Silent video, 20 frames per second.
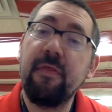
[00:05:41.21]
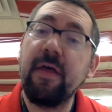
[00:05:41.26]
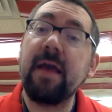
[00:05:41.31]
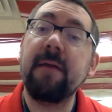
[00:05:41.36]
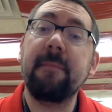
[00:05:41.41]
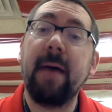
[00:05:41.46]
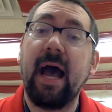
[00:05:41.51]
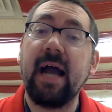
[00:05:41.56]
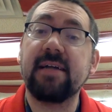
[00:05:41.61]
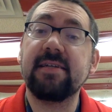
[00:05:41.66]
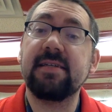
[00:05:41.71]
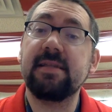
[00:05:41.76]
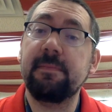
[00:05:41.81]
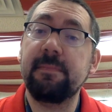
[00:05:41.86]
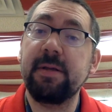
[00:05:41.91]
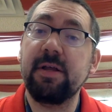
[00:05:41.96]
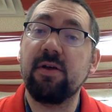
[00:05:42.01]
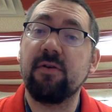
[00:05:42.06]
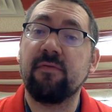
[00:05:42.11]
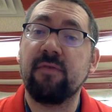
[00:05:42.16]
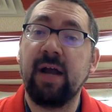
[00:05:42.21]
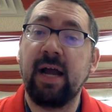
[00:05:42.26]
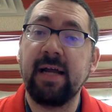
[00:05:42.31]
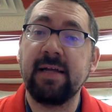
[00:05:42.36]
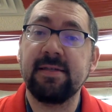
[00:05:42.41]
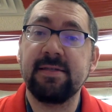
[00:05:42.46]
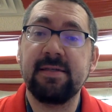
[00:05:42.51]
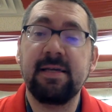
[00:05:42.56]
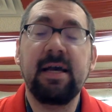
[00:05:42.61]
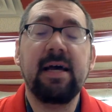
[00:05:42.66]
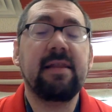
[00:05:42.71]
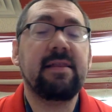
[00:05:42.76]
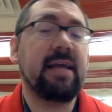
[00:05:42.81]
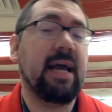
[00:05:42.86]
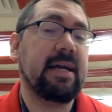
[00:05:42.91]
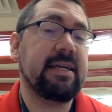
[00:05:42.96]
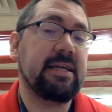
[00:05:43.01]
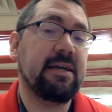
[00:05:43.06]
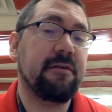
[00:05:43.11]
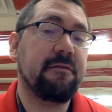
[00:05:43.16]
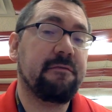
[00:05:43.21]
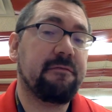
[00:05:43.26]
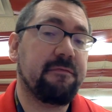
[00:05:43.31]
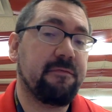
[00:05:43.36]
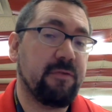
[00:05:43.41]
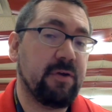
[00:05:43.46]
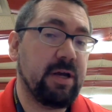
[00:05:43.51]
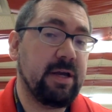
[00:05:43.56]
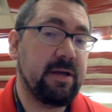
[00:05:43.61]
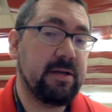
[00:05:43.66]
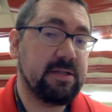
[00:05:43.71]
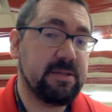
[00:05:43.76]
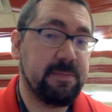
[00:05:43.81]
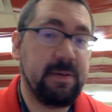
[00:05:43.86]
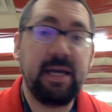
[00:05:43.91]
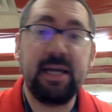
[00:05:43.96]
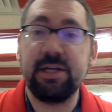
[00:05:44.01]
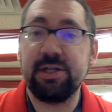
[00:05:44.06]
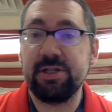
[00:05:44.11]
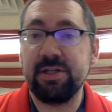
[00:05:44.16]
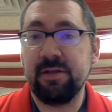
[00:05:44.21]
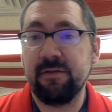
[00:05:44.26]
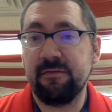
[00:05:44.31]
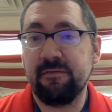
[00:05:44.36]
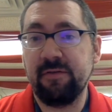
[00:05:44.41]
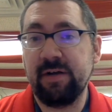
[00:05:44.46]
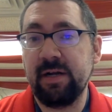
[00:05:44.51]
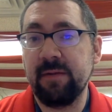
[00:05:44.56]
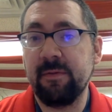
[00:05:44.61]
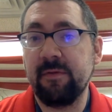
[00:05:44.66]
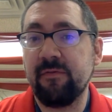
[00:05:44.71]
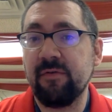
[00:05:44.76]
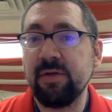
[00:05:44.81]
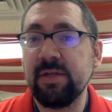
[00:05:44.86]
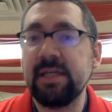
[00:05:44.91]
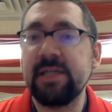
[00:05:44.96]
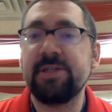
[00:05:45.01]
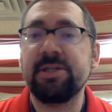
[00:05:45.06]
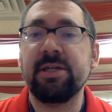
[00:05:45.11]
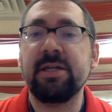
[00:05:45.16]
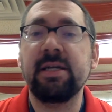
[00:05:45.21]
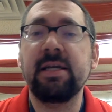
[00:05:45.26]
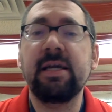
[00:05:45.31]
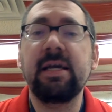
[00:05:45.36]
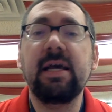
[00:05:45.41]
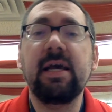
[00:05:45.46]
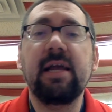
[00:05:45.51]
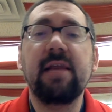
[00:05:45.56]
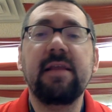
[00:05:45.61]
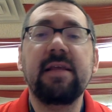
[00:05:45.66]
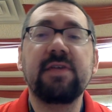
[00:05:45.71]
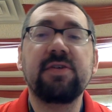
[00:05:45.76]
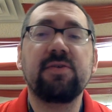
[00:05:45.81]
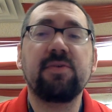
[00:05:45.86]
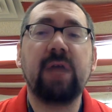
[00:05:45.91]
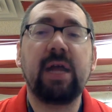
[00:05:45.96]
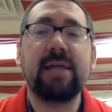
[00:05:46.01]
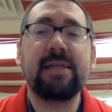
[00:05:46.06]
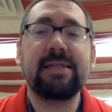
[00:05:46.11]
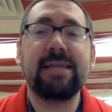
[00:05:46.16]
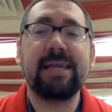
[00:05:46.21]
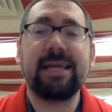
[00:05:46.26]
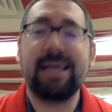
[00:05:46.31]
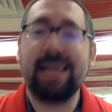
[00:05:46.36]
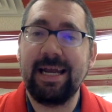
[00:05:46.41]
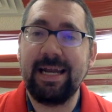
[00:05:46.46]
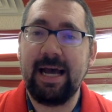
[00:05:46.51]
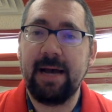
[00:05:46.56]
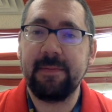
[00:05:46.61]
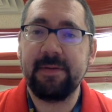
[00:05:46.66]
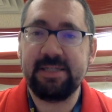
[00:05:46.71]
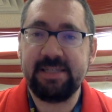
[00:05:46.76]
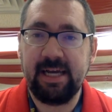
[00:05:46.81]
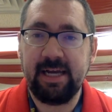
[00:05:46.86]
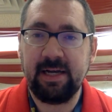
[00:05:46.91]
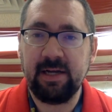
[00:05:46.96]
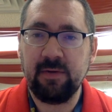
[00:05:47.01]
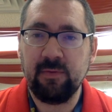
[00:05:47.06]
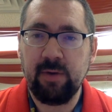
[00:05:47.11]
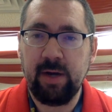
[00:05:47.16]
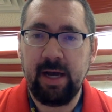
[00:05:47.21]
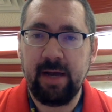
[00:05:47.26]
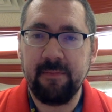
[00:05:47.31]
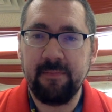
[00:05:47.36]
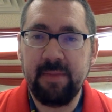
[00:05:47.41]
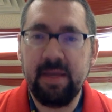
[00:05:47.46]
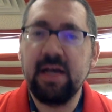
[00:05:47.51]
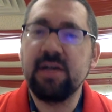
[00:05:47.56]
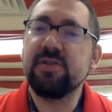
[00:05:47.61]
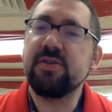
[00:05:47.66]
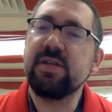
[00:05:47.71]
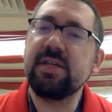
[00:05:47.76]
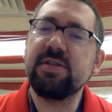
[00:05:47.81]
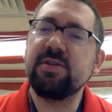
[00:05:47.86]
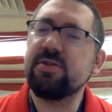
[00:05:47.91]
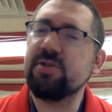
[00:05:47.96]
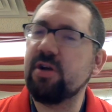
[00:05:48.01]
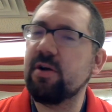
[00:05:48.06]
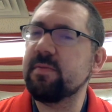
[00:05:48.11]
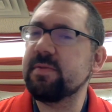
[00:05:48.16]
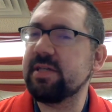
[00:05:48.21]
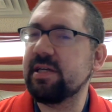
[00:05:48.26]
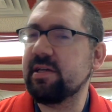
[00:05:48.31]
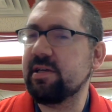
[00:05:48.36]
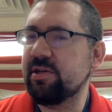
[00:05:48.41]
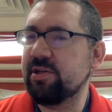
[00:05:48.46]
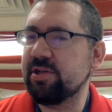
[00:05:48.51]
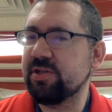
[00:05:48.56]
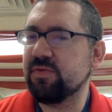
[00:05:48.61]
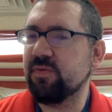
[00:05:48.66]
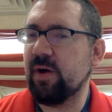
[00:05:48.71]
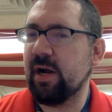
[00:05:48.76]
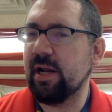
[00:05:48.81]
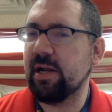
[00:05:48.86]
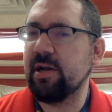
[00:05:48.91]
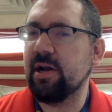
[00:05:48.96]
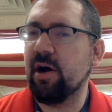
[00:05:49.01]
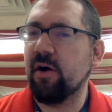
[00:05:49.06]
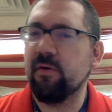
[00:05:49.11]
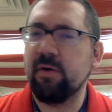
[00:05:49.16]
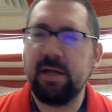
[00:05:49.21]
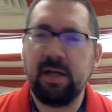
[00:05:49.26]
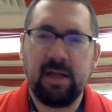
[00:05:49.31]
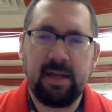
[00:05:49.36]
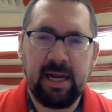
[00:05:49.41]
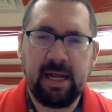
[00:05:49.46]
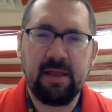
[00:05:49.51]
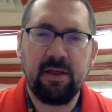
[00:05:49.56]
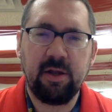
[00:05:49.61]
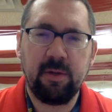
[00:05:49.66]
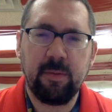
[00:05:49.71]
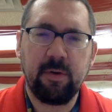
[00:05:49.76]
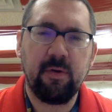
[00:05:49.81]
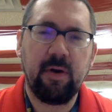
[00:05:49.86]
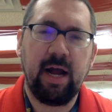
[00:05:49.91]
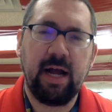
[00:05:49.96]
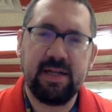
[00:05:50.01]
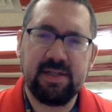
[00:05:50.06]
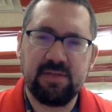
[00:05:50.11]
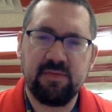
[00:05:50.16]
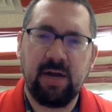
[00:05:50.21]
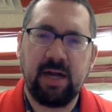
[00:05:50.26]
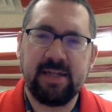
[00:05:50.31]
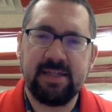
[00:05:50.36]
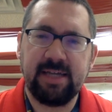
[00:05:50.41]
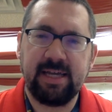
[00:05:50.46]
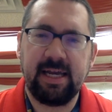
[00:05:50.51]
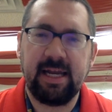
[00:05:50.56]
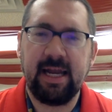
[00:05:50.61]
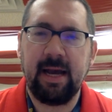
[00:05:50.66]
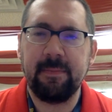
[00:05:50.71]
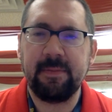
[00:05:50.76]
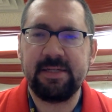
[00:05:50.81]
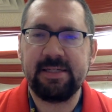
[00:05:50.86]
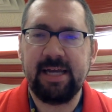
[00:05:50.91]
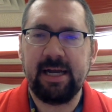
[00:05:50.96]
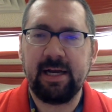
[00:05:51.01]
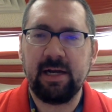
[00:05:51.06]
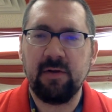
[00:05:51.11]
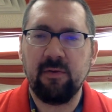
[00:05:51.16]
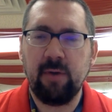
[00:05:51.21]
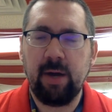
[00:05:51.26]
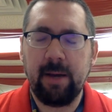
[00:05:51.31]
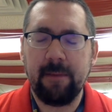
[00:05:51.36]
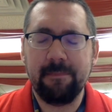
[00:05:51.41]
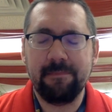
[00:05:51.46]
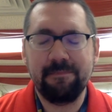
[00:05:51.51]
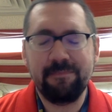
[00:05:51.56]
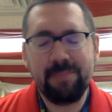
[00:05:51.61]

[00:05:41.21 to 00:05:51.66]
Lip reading: Think back to the Bill of Rights, the idea of free speech and the freedom of religion. These are rights that cannot be taken away. So these are terms that you just want to know, inalienable rights, rights that cannot be taken away.